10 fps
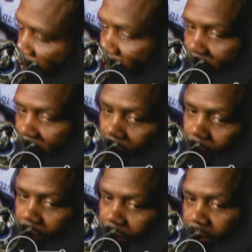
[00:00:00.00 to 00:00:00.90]
like
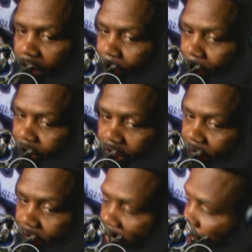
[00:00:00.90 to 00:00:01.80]
it.
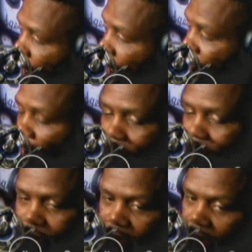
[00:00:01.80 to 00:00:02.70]
That's y'all fault.
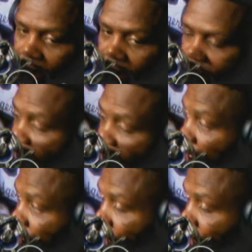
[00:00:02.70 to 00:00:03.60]

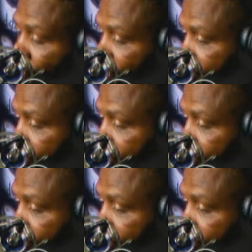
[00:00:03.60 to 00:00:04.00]
That's y'all fault.